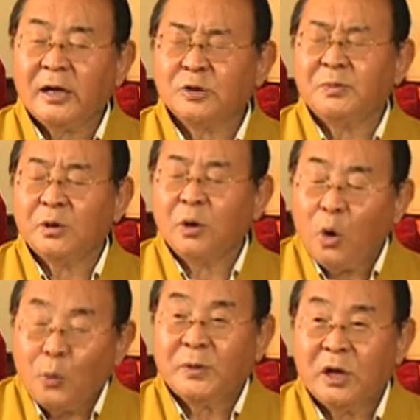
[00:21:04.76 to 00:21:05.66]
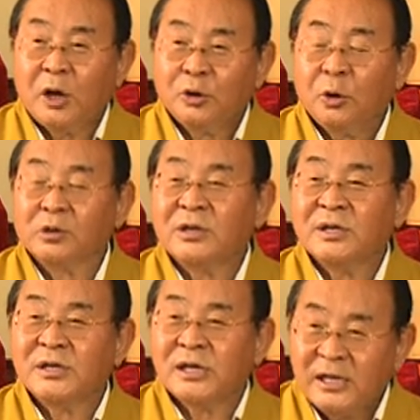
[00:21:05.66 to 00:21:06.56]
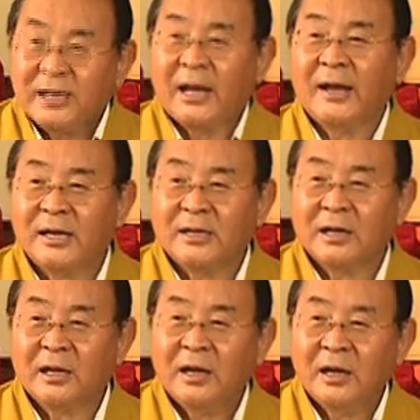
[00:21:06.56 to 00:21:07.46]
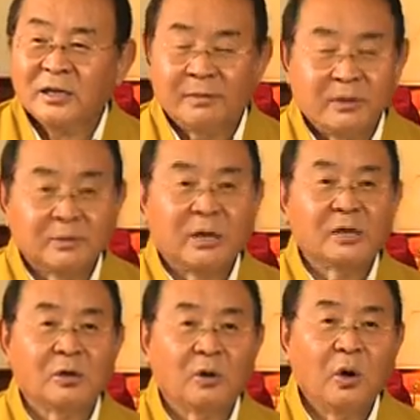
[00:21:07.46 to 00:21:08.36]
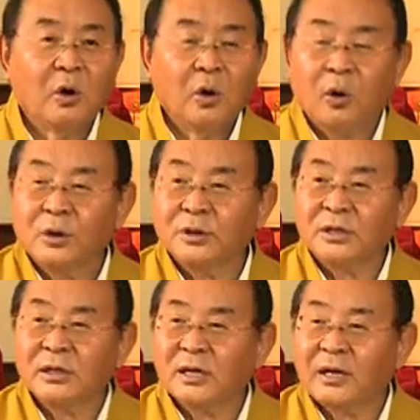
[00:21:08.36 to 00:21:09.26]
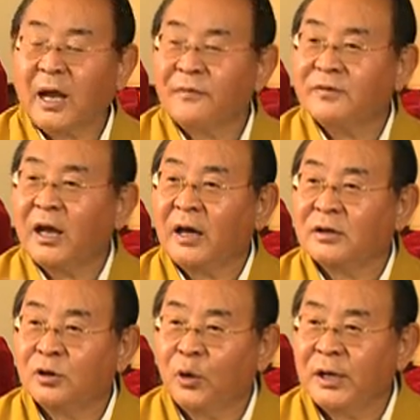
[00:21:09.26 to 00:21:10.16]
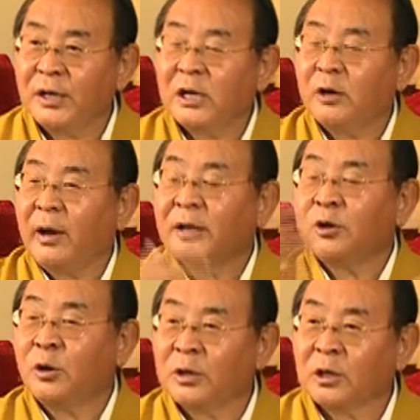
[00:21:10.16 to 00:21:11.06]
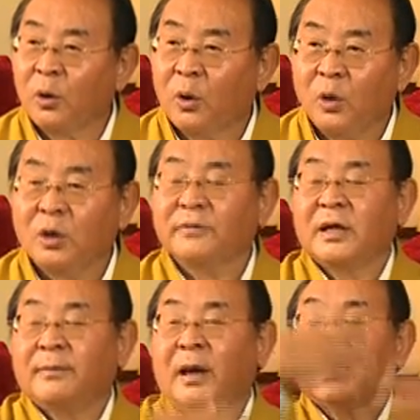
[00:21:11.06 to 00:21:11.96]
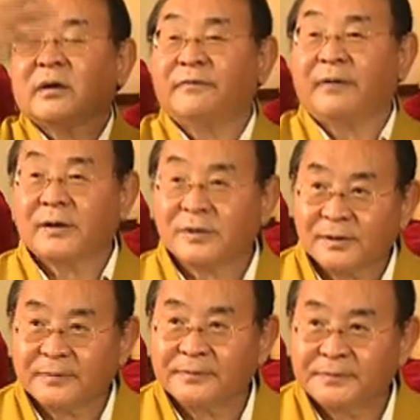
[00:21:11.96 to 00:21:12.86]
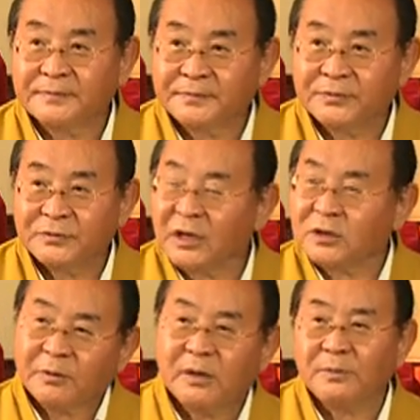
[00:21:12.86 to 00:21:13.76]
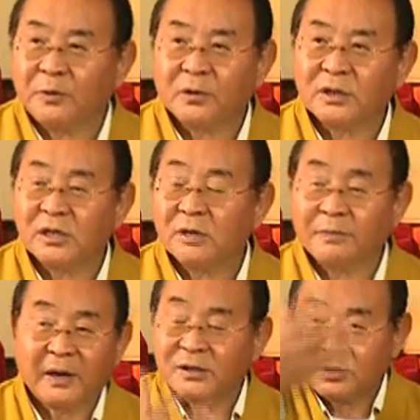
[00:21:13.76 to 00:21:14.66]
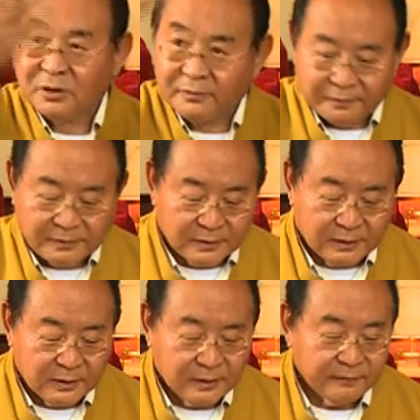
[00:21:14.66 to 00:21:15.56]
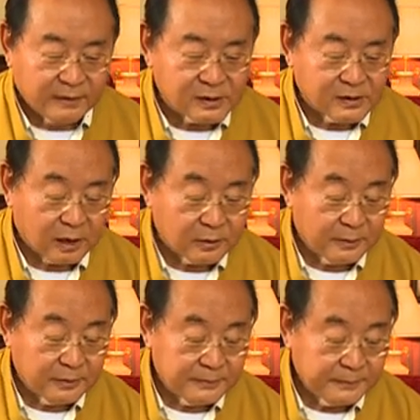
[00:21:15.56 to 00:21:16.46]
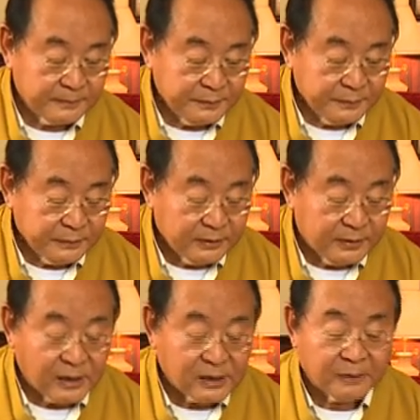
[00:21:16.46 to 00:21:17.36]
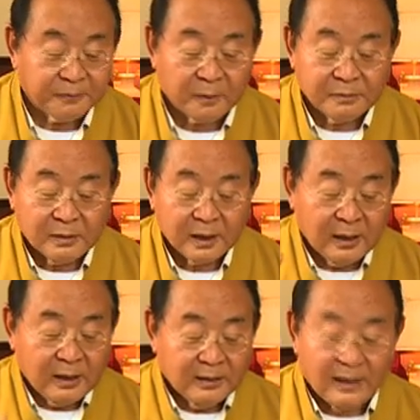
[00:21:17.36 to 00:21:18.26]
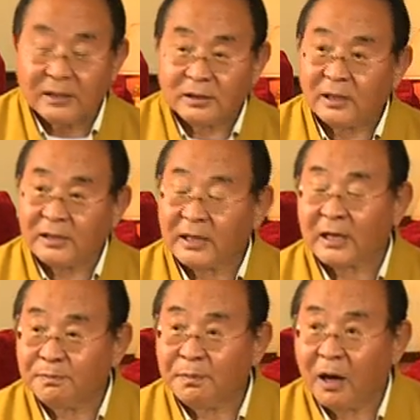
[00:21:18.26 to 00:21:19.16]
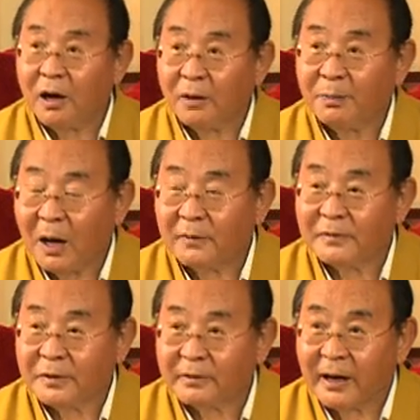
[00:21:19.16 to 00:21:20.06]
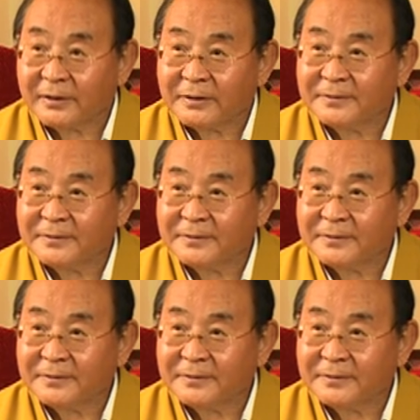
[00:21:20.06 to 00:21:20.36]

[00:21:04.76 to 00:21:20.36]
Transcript: has to be open, not concealing anything. Sometimes you can say all the things that I've done, knowingly or unknowingly, all of them I confess. That's very important in the presence of Vajrasattva. Then say from that's the second power, a power of regret.